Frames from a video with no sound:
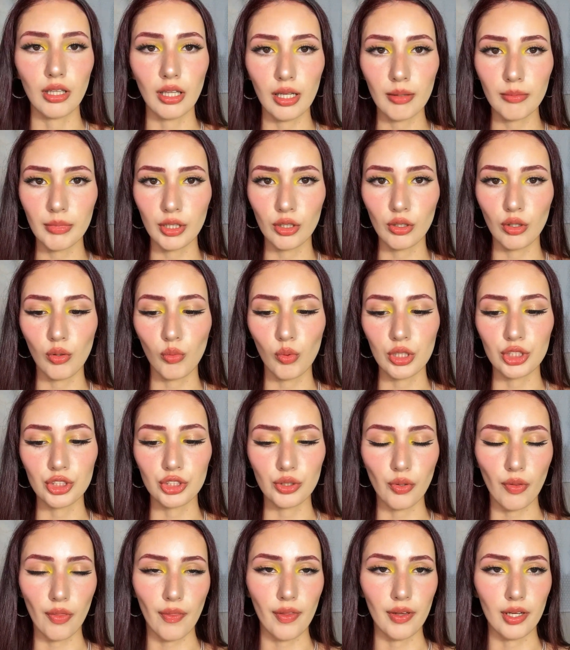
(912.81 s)
Let me know what
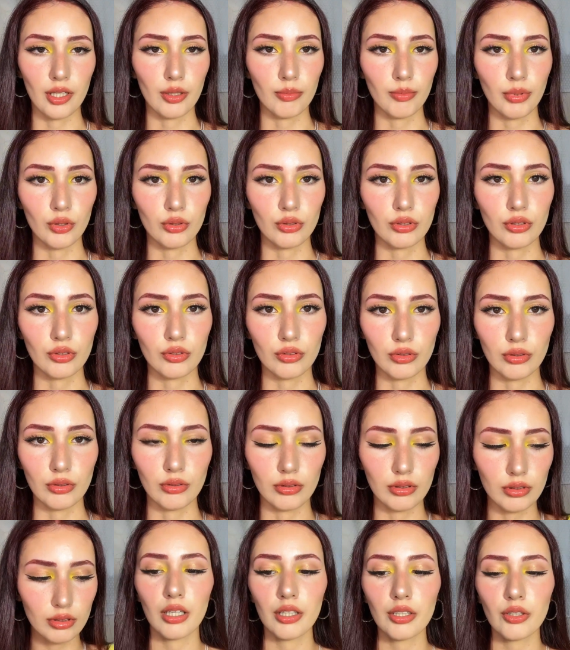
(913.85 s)
you think about this
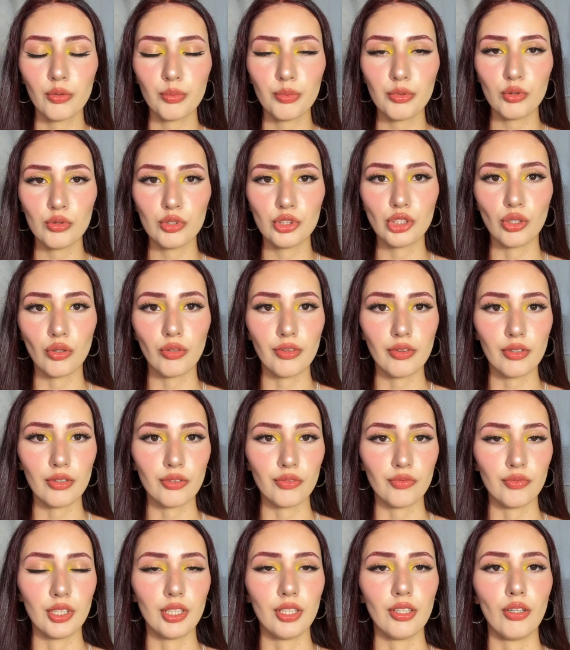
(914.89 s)
look. I hope you enjoyed this
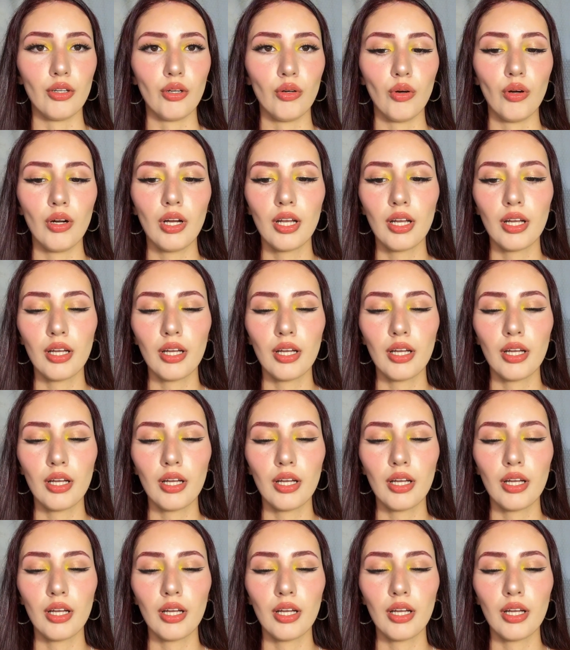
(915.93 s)
video.